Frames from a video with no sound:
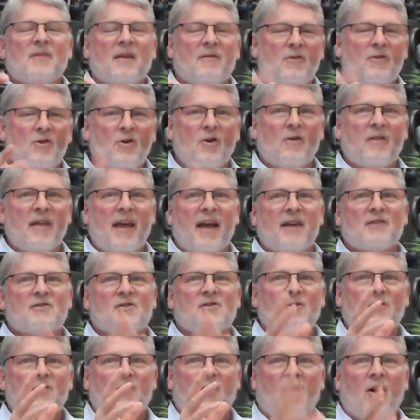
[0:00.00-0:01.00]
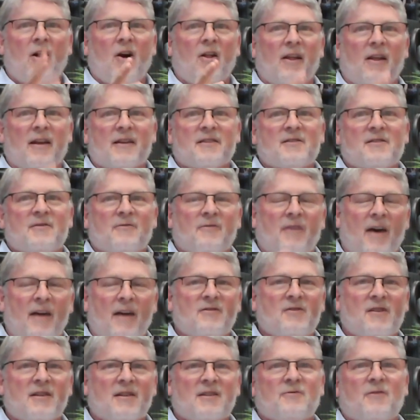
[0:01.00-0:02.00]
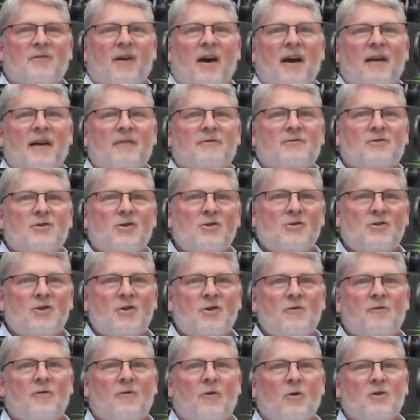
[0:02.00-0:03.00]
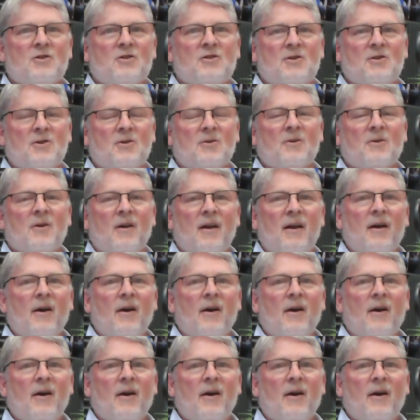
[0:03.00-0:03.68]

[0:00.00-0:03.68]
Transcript: if you know the answer, call us 565-2242